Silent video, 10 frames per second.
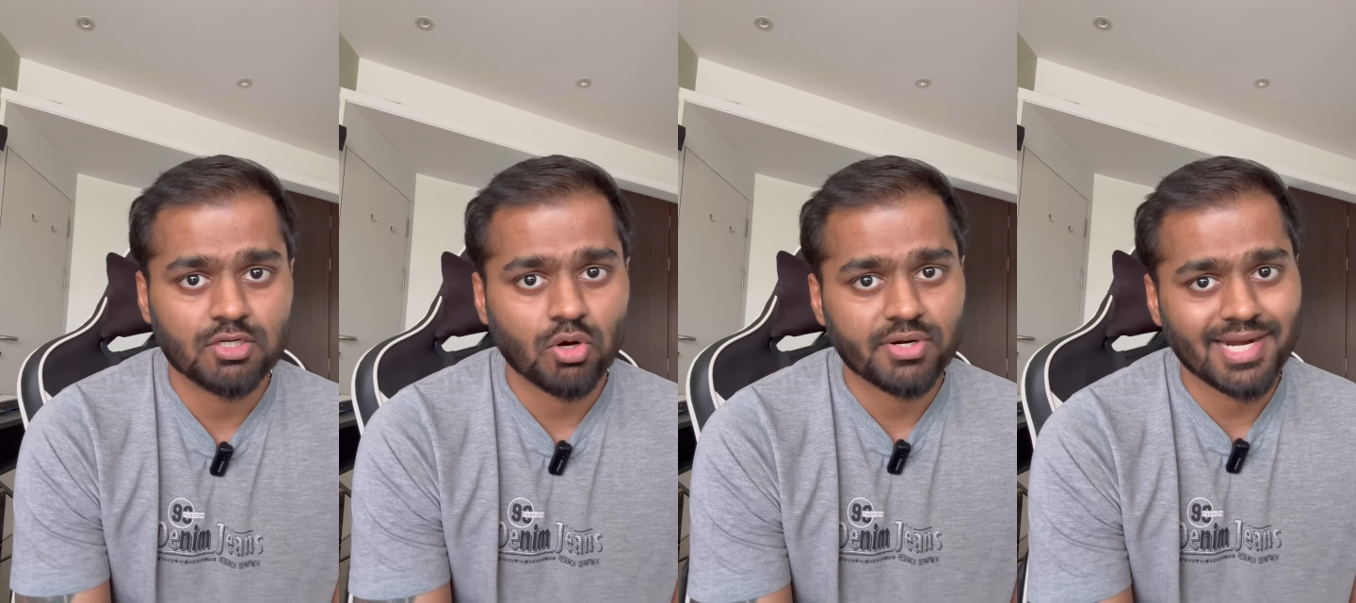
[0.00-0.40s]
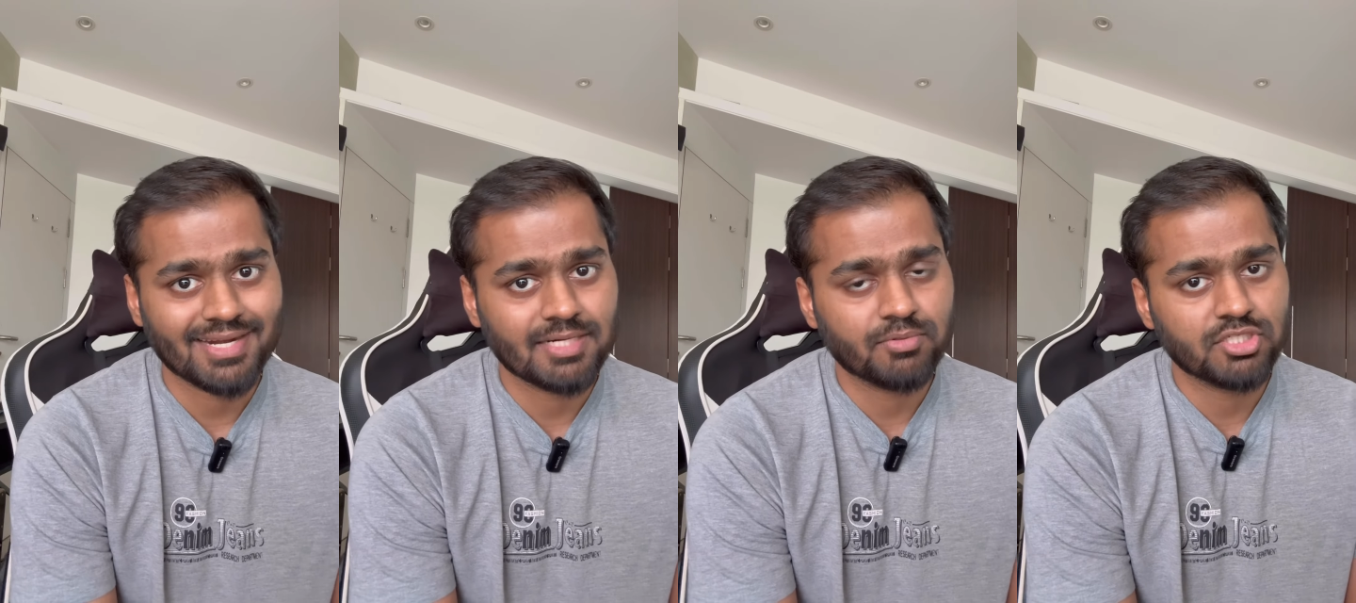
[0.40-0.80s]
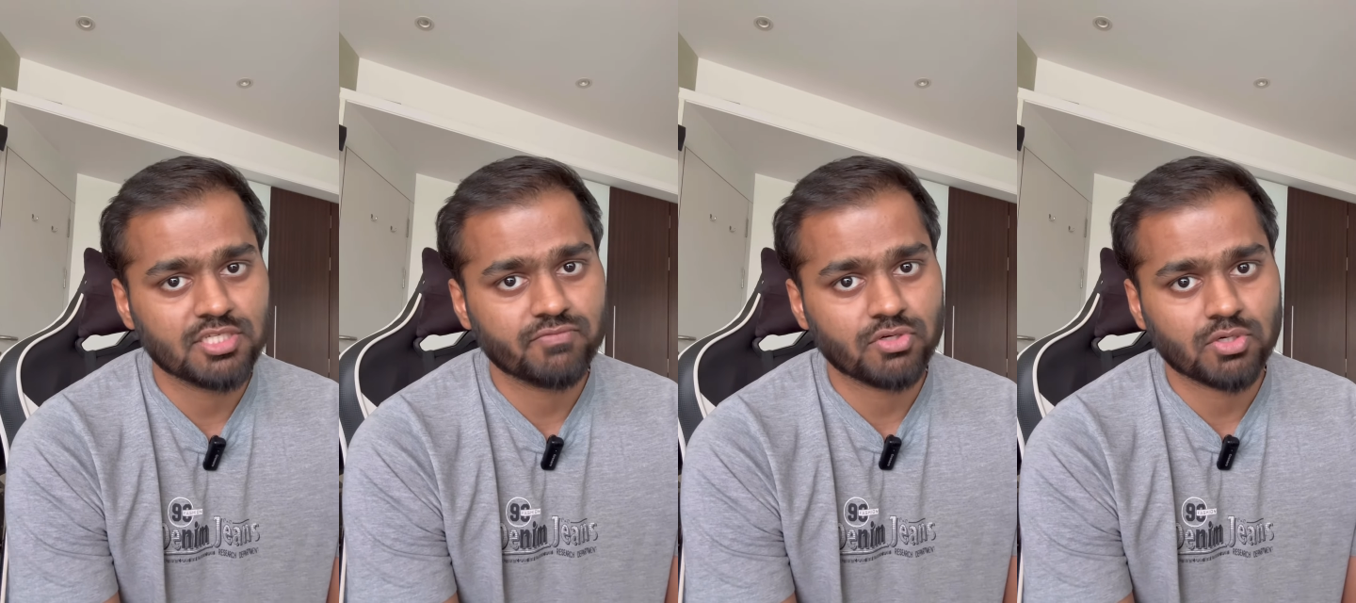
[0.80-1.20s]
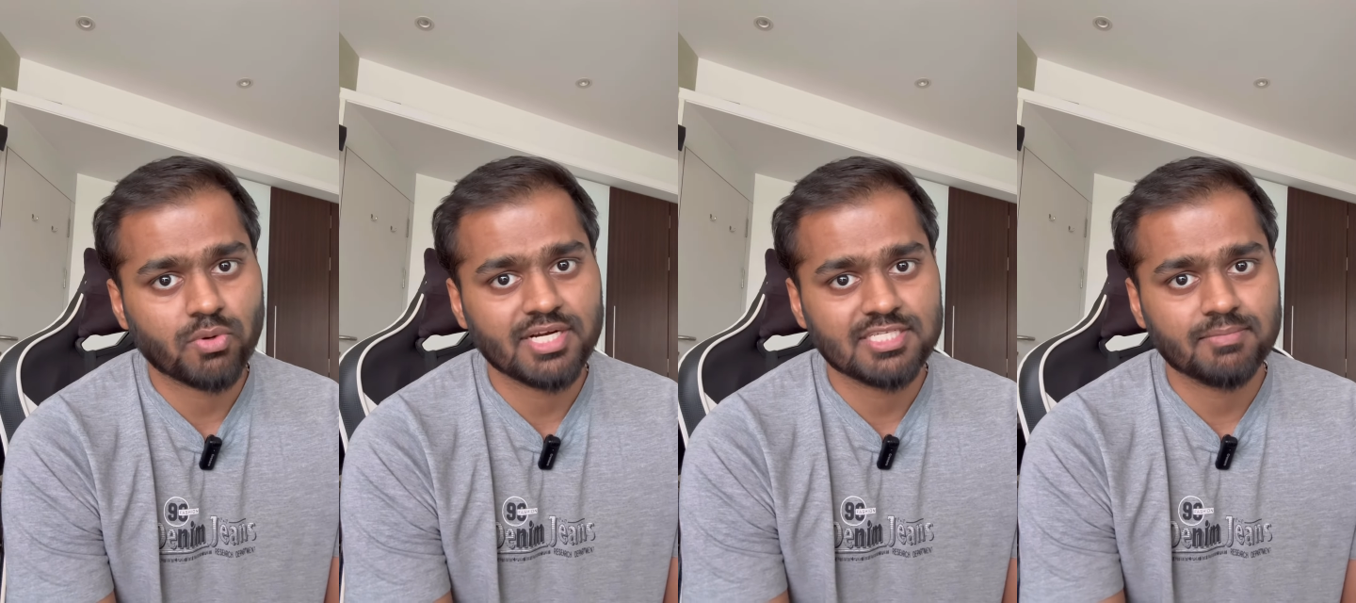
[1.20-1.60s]
contracted position for
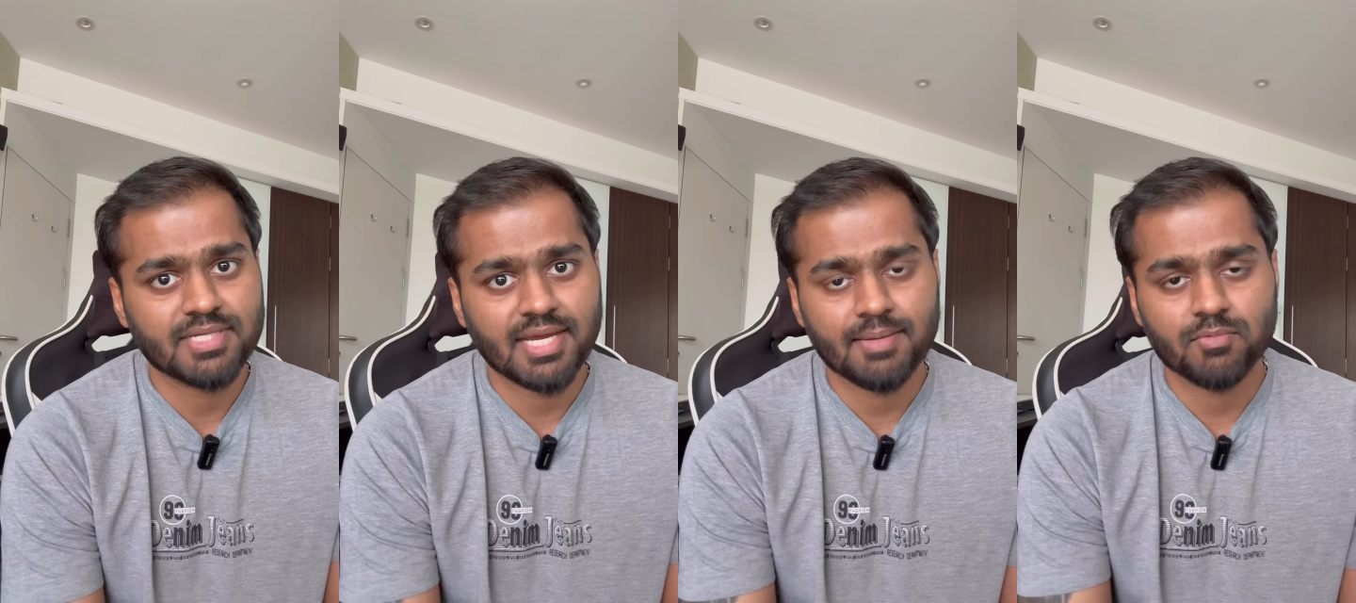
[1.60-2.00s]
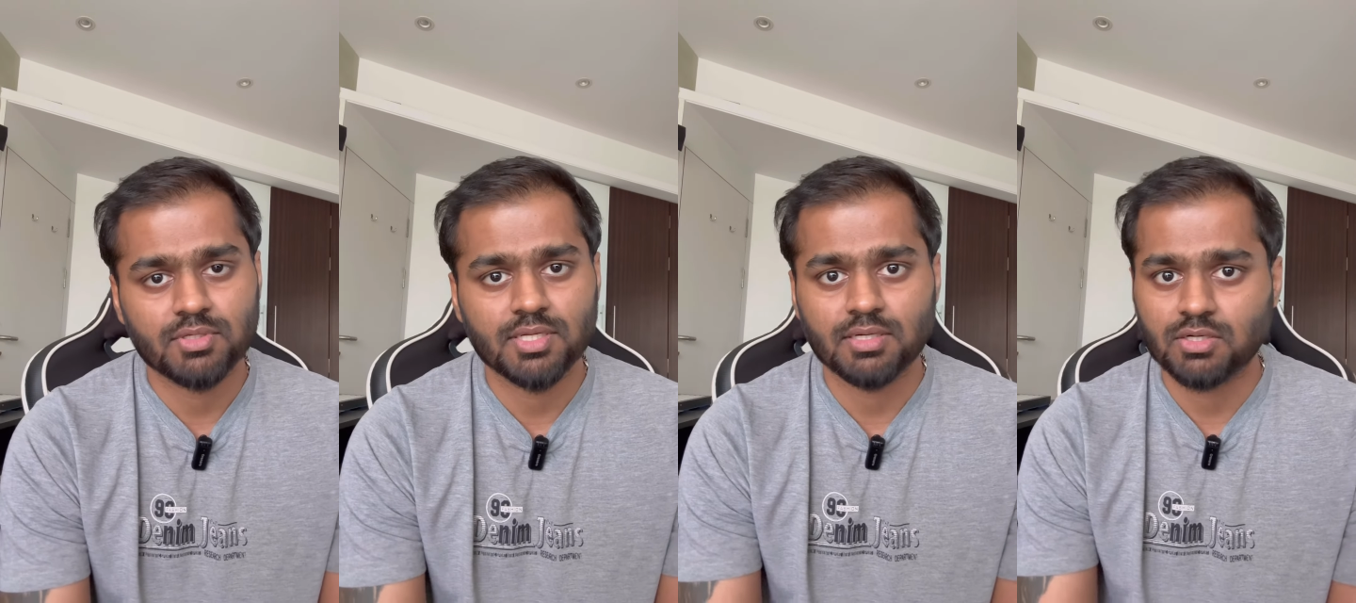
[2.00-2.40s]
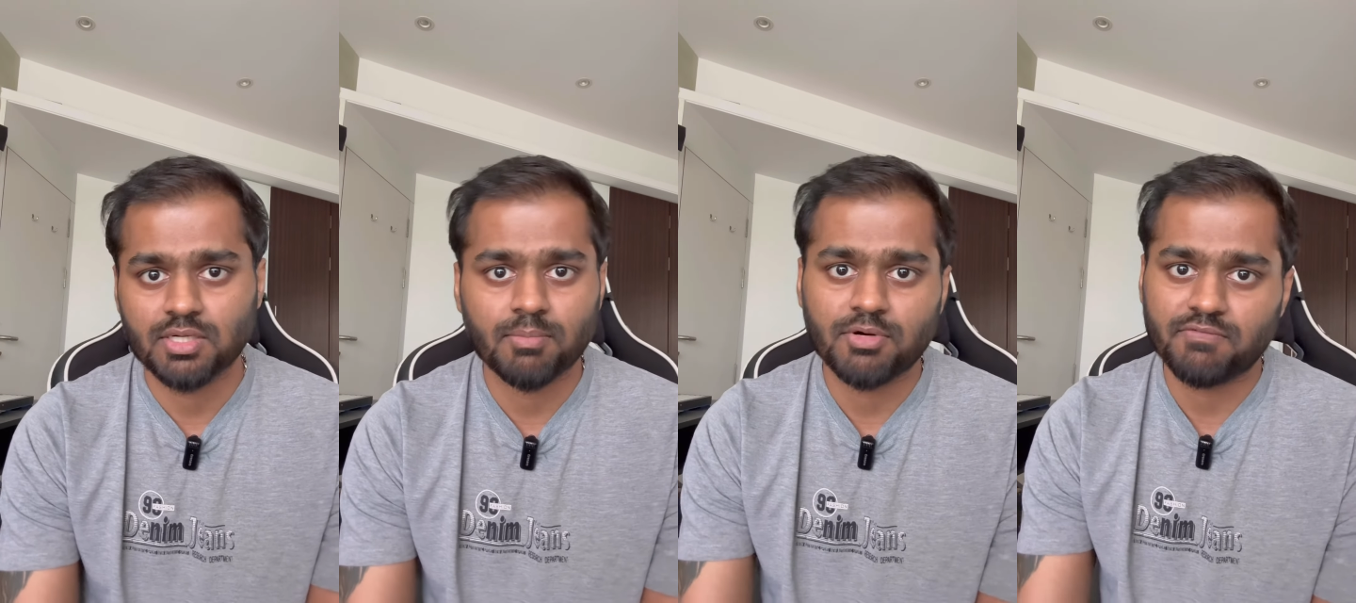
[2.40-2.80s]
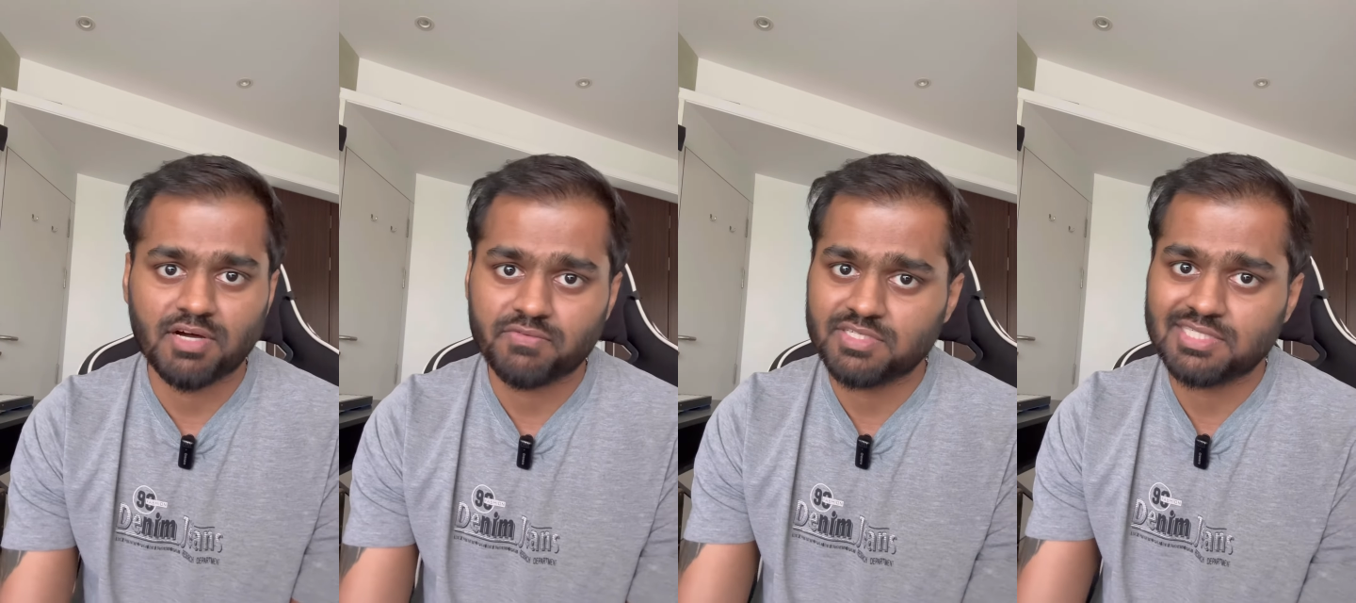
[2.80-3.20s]
quite some time, a number of
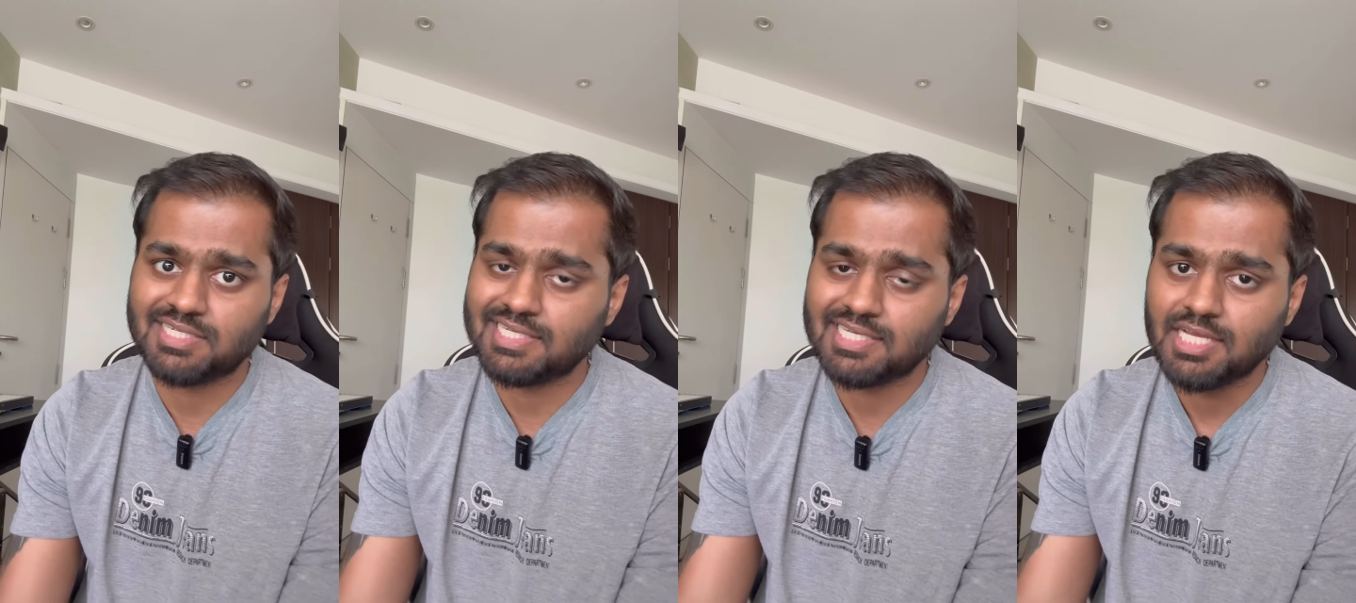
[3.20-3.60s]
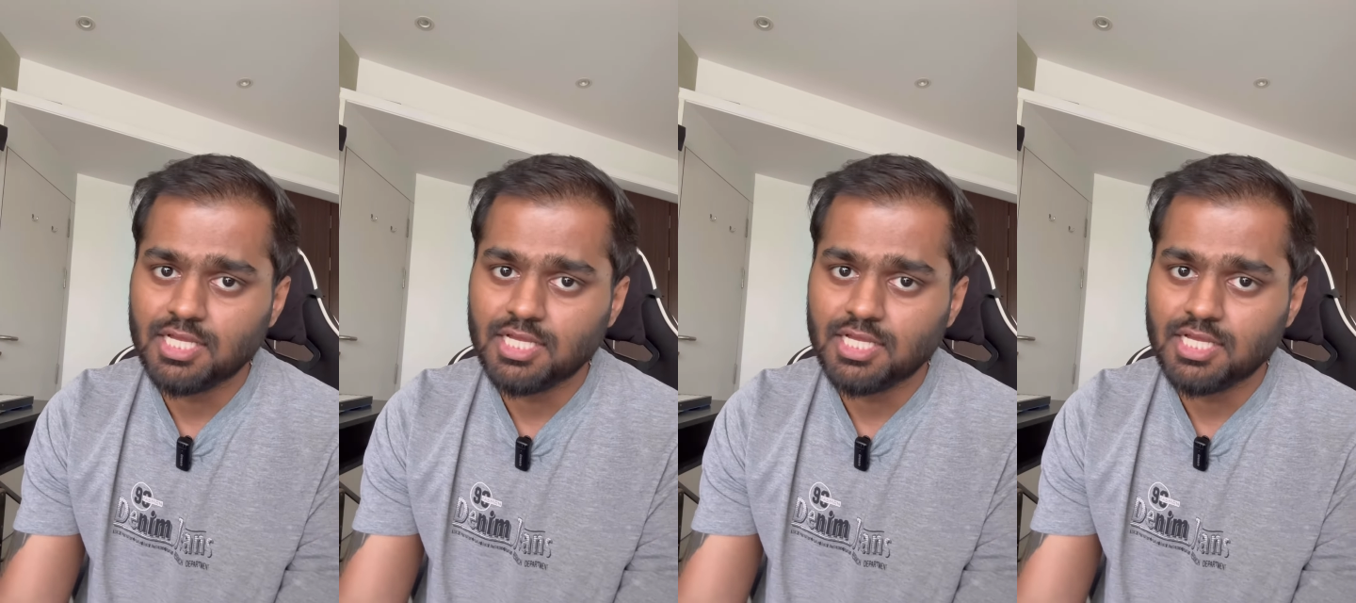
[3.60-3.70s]
hours in a day.